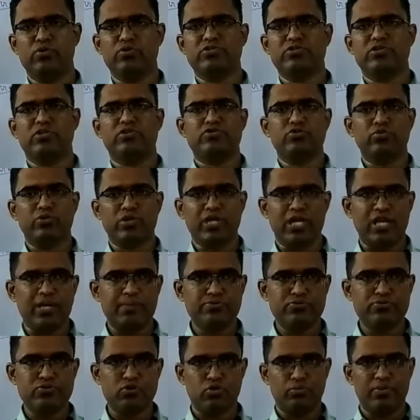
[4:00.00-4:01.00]
process to
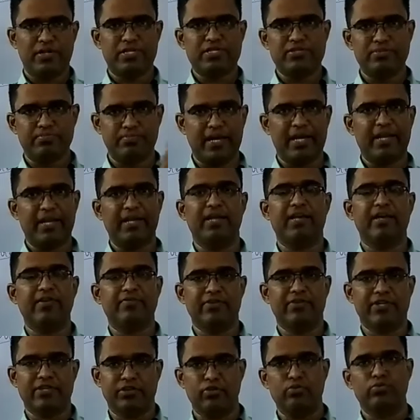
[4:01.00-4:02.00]
keep so much money
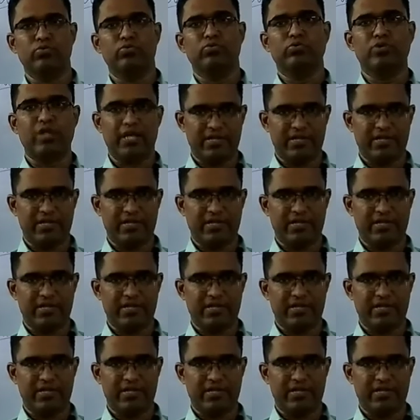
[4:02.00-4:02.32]
with you.